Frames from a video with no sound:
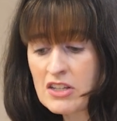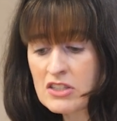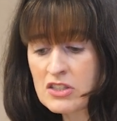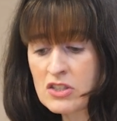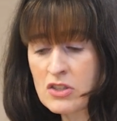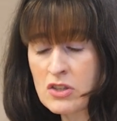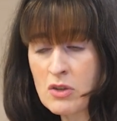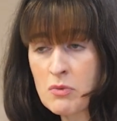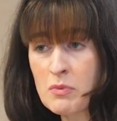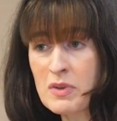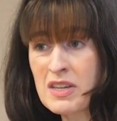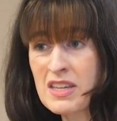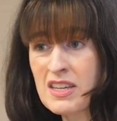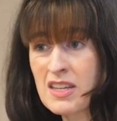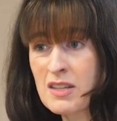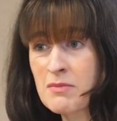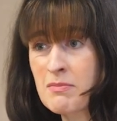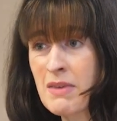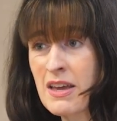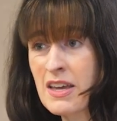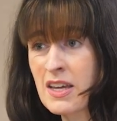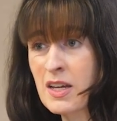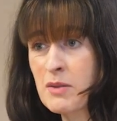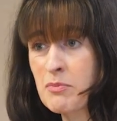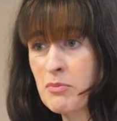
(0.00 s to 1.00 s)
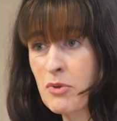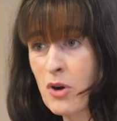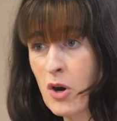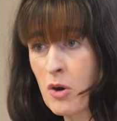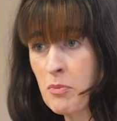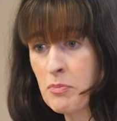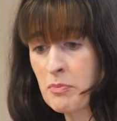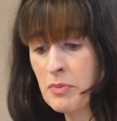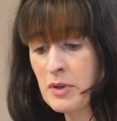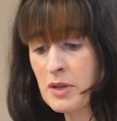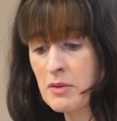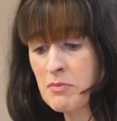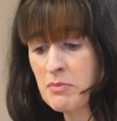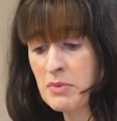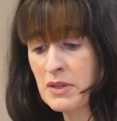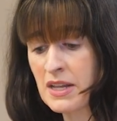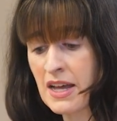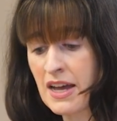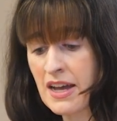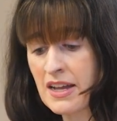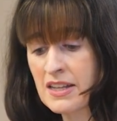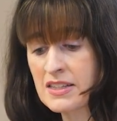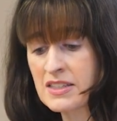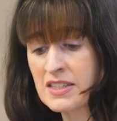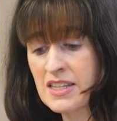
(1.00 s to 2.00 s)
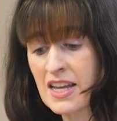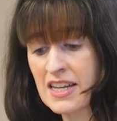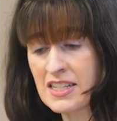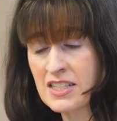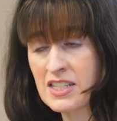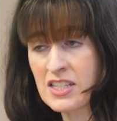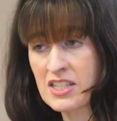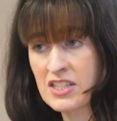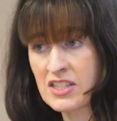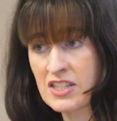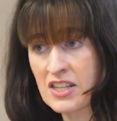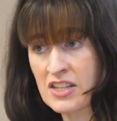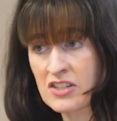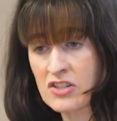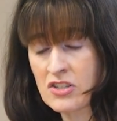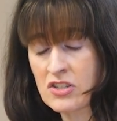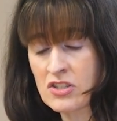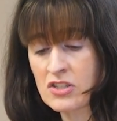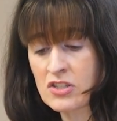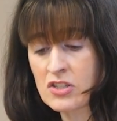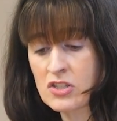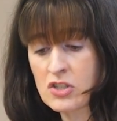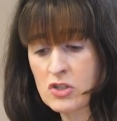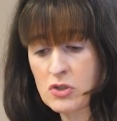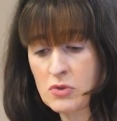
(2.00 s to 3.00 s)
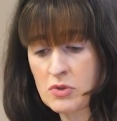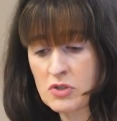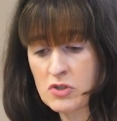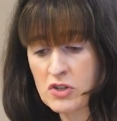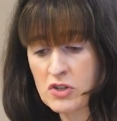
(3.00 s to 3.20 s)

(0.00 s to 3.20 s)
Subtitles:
so that we can make appropriate plans and decisions to